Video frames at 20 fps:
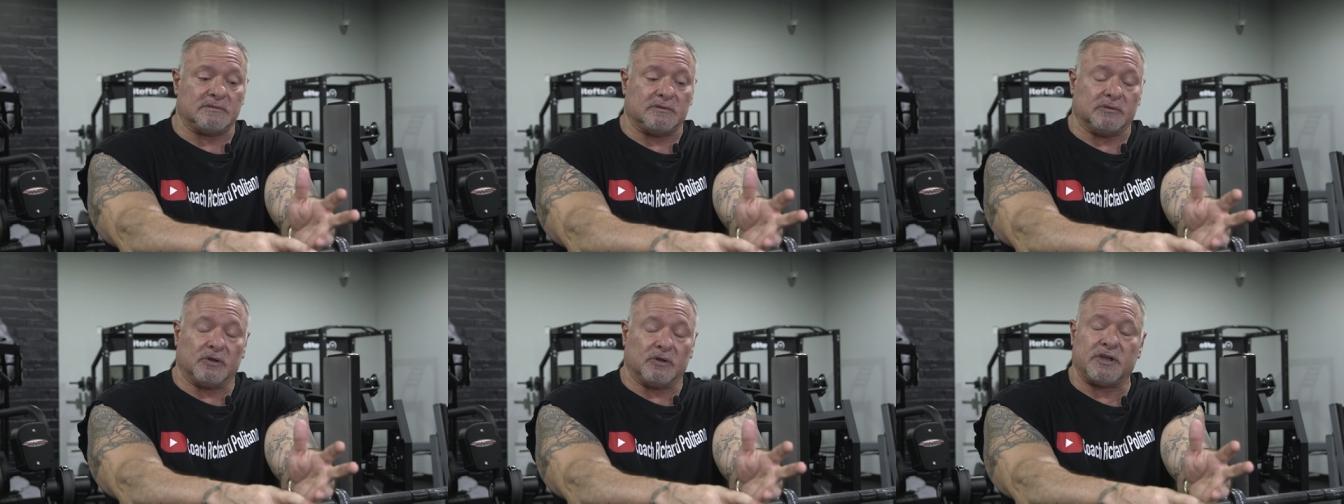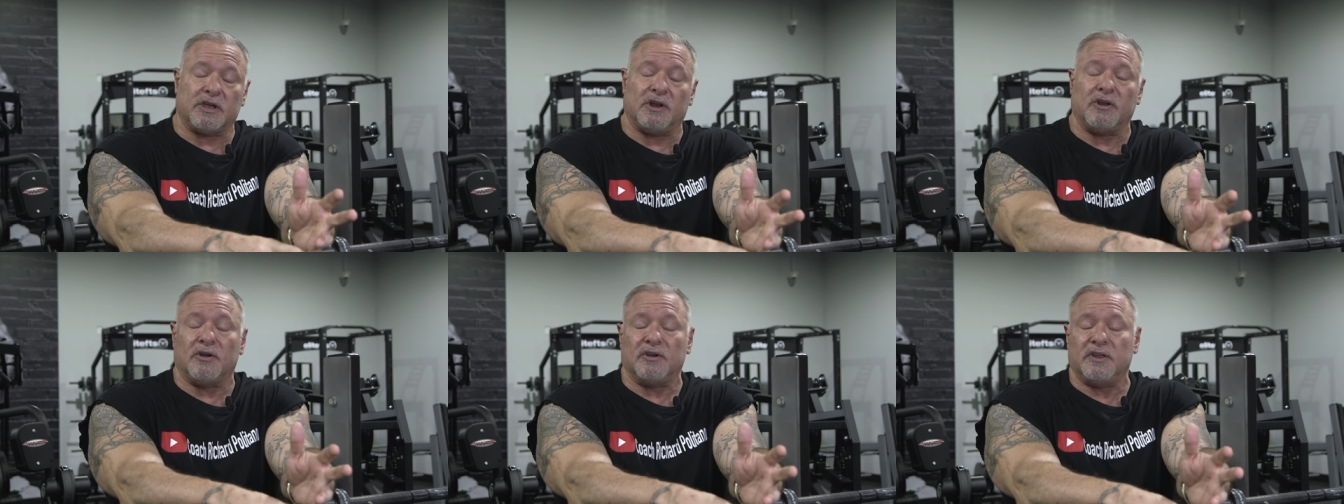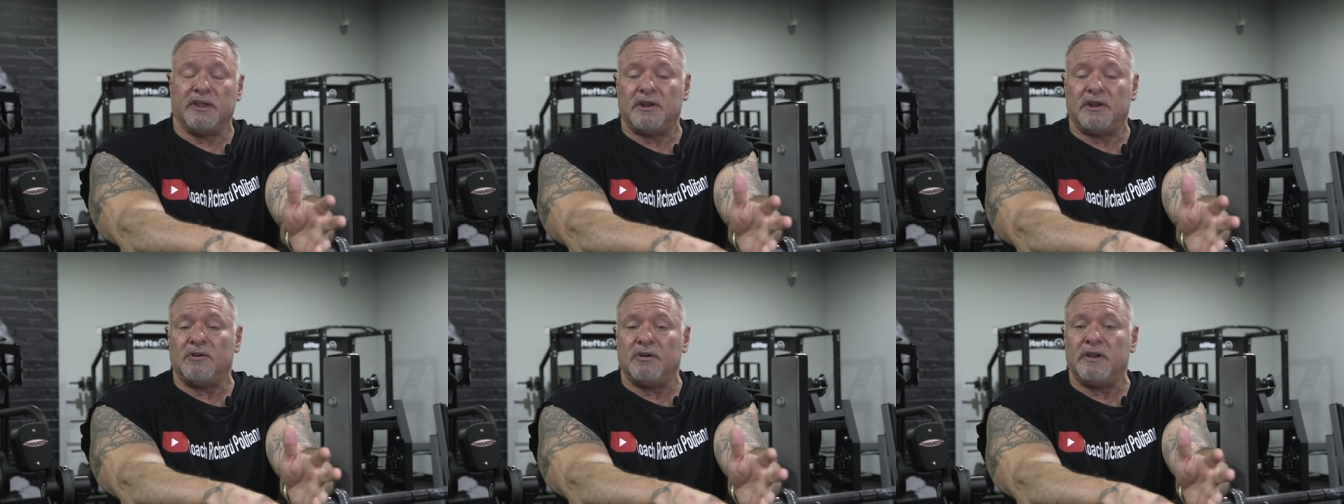looking
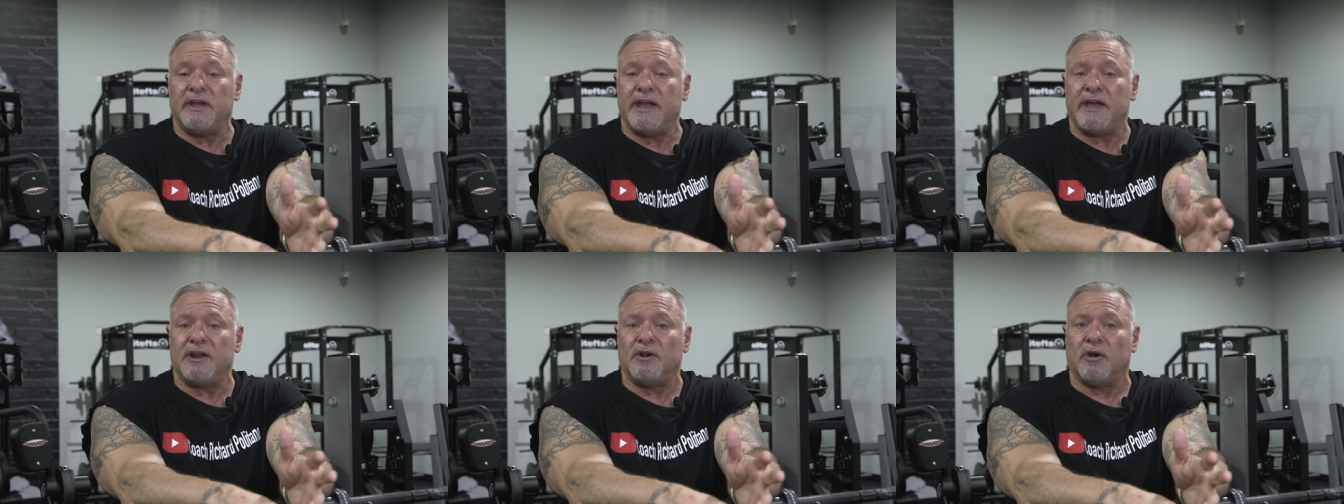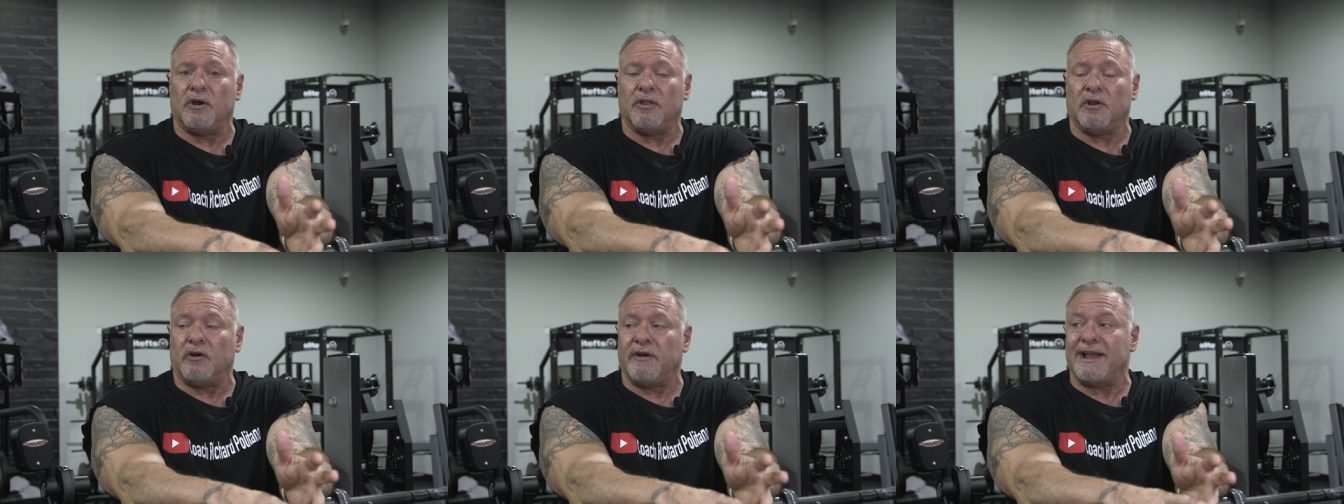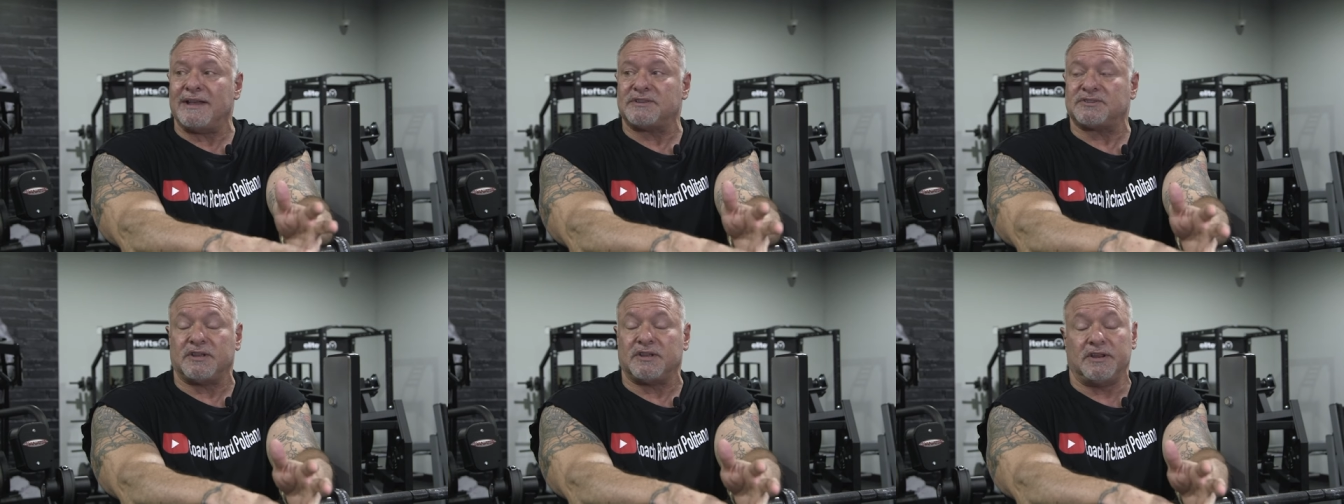on the internet or they're
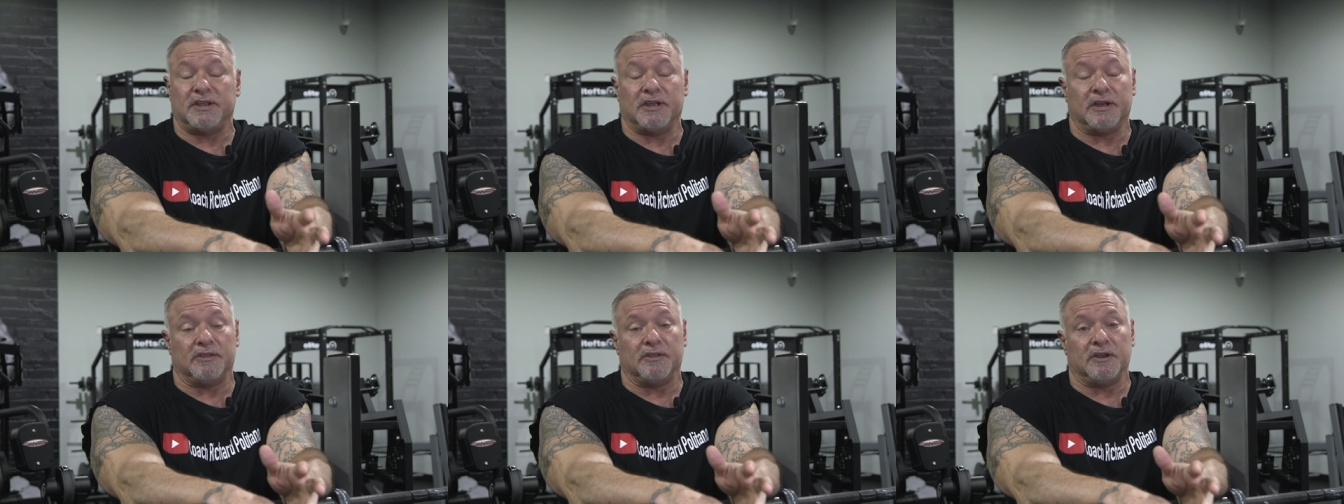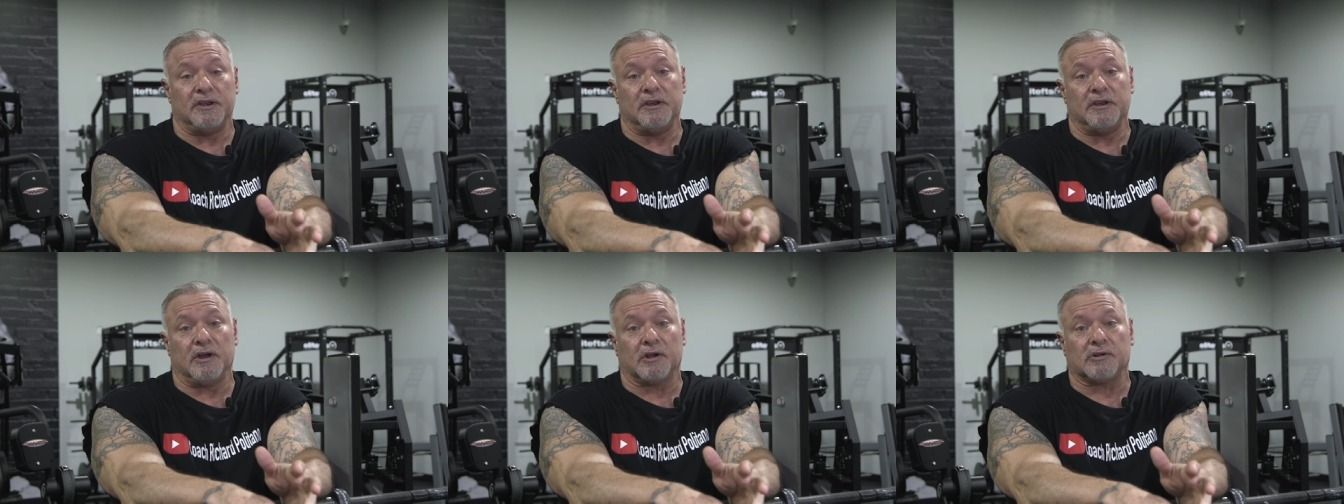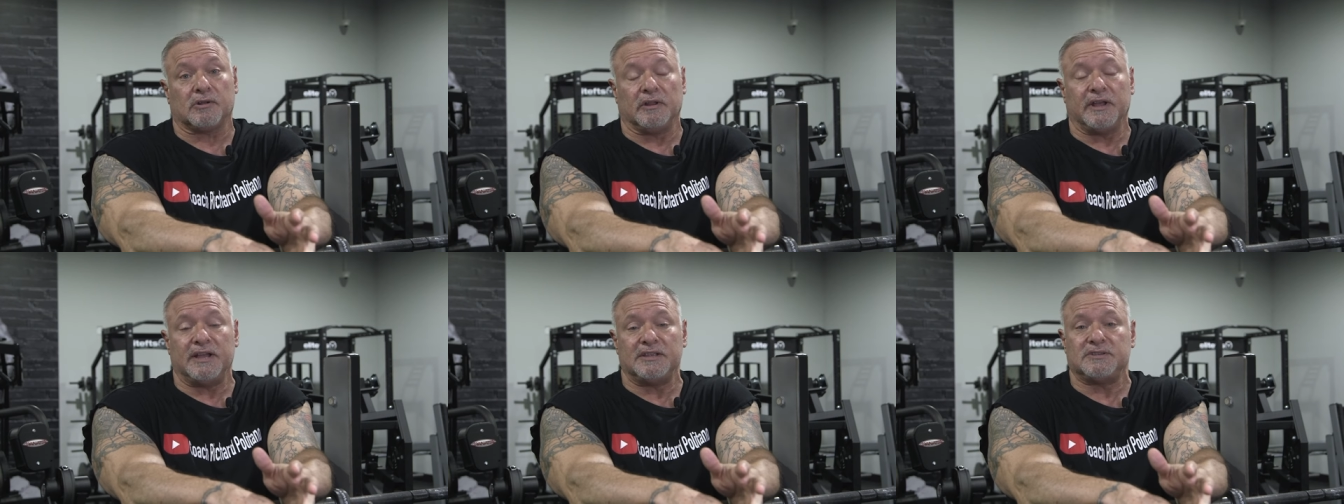asking the other
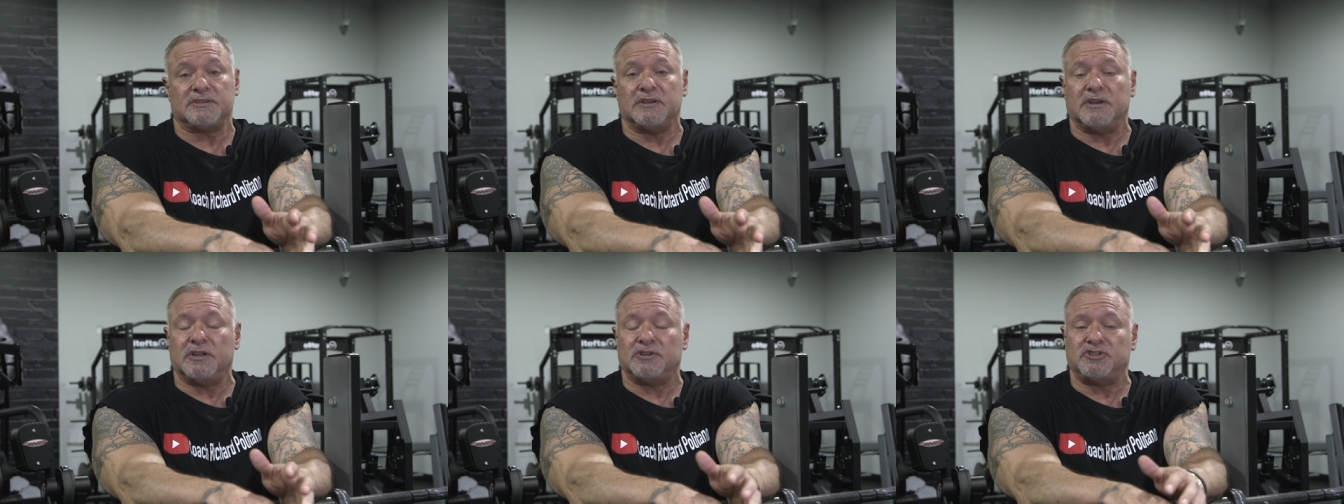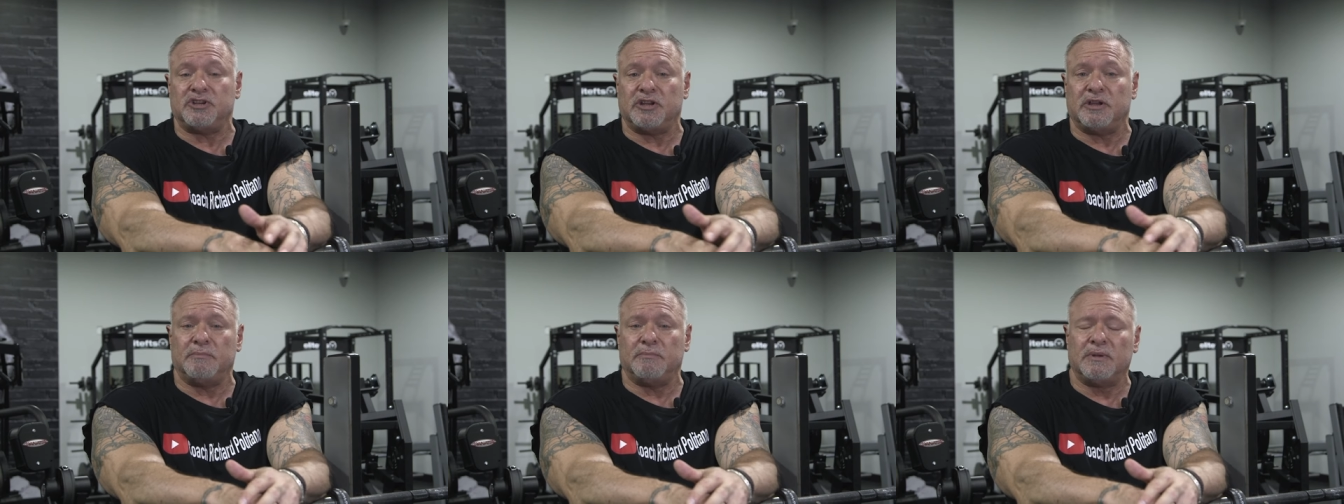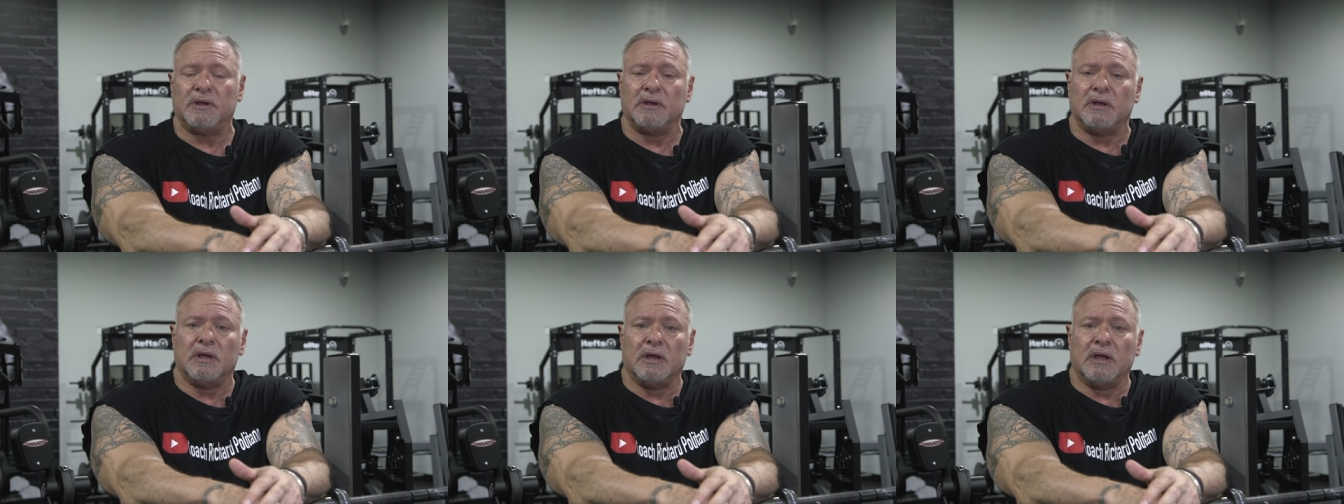knuckleheads in the gym.